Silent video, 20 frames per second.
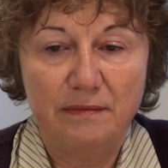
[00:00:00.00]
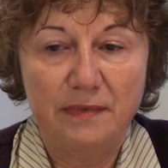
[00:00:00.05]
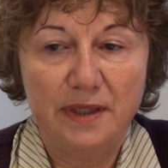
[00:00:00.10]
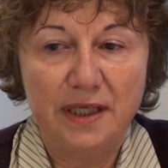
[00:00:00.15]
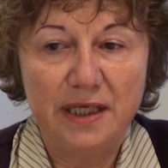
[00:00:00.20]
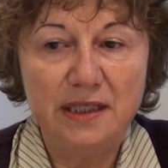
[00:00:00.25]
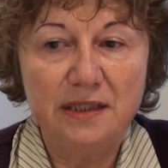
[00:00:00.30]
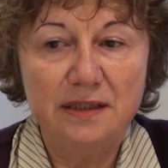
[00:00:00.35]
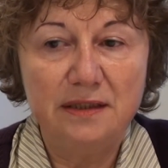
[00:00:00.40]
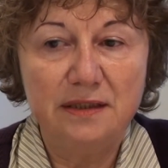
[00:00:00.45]

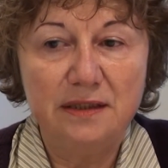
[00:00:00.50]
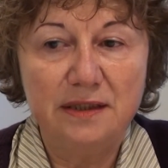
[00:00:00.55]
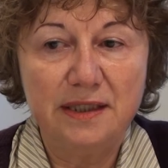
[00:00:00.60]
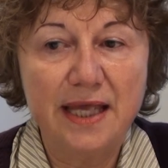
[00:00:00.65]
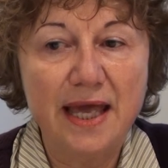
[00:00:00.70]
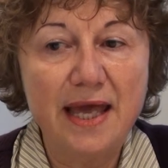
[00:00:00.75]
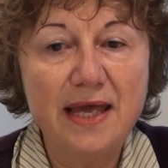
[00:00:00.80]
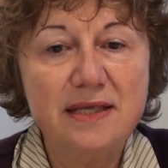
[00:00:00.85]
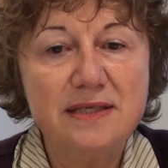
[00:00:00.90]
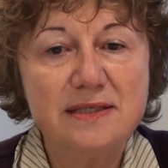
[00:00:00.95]
In
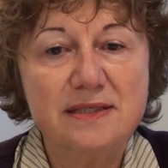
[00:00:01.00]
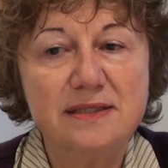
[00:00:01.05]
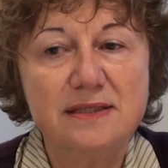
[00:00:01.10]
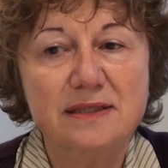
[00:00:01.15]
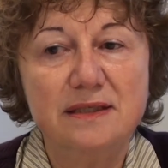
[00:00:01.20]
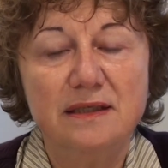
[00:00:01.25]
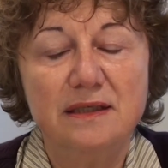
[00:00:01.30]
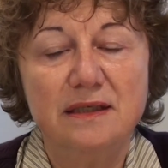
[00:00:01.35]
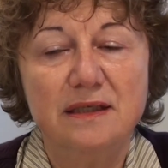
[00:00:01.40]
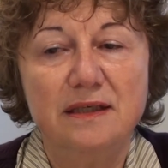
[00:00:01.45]
case
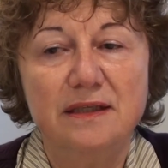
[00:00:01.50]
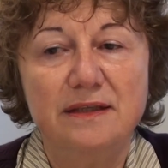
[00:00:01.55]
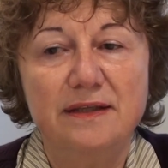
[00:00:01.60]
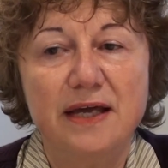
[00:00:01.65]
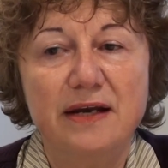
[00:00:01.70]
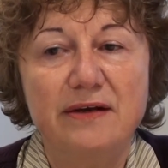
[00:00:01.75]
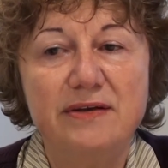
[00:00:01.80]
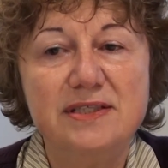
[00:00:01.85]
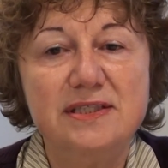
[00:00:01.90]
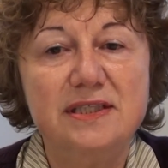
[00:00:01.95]

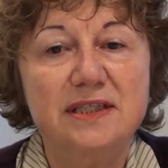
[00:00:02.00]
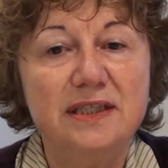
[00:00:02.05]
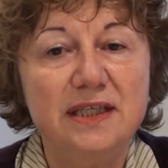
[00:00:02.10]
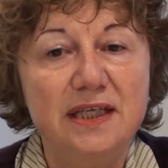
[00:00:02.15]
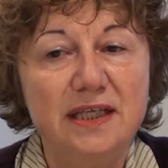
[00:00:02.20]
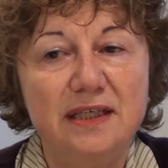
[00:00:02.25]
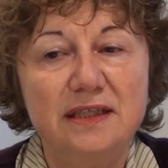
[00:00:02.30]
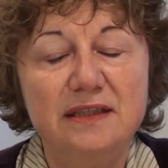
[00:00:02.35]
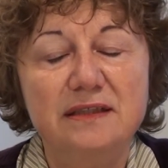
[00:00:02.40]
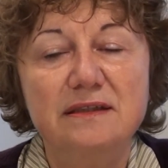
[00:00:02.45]
there is a
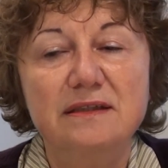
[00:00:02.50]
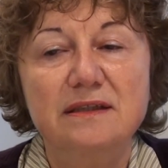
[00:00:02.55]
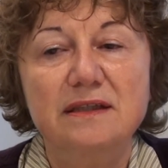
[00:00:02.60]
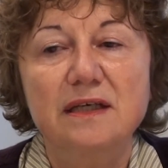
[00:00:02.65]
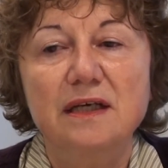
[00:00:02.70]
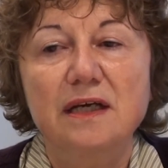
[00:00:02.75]
need,